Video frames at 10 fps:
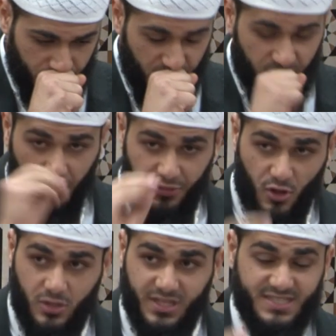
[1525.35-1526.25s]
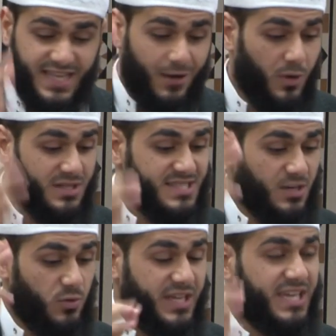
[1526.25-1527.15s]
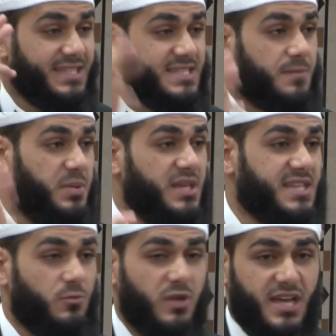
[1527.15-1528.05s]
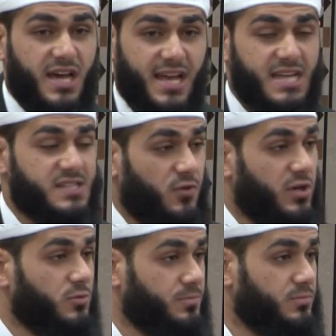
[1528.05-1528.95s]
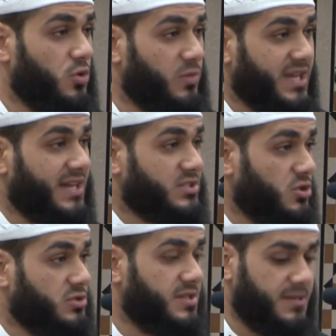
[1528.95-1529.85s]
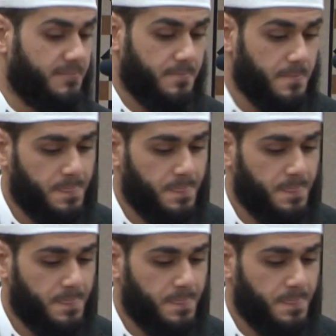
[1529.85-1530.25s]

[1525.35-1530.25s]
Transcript: The third is that once a week he disappears and we can't ask for help or we can't turn to him.